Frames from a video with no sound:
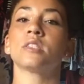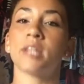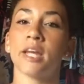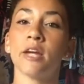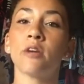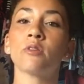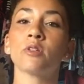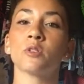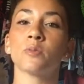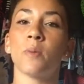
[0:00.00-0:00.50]

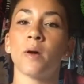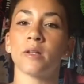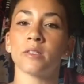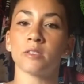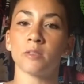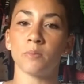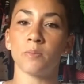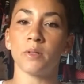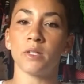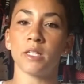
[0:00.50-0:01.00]
take
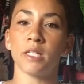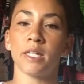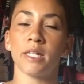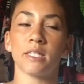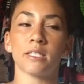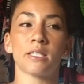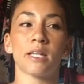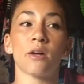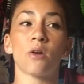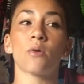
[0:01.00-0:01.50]
responsibility
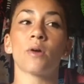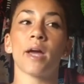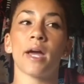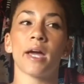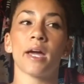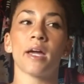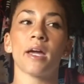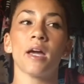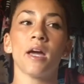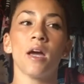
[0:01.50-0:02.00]
and say,
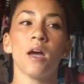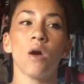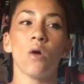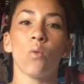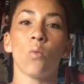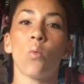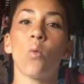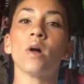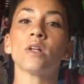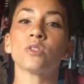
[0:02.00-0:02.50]
okay,
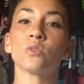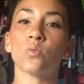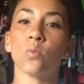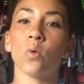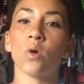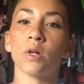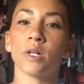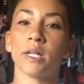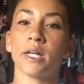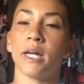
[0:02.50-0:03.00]
what's
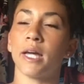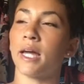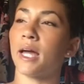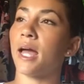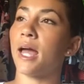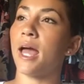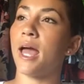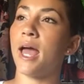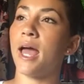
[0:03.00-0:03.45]
working?